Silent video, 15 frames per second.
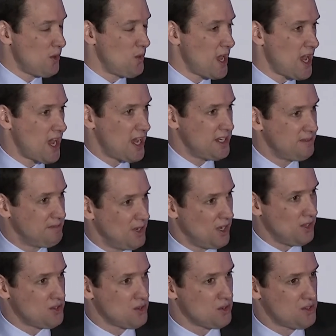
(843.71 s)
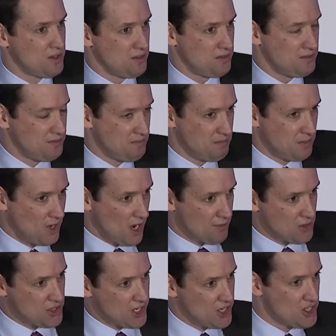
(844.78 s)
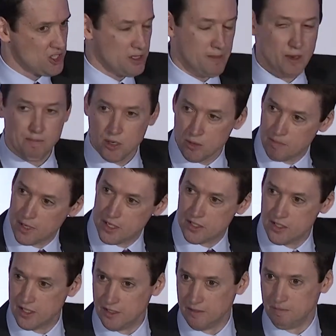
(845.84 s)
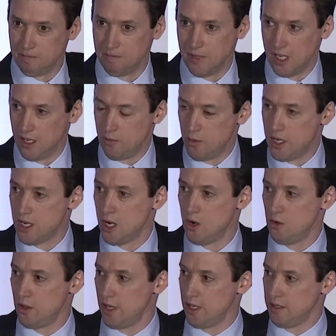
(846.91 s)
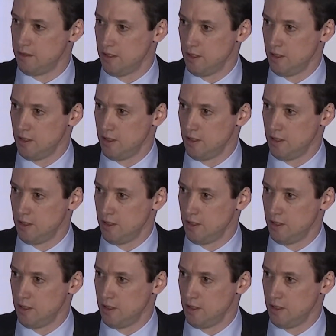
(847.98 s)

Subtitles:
we had all sorts of conversations about purpose, and we know that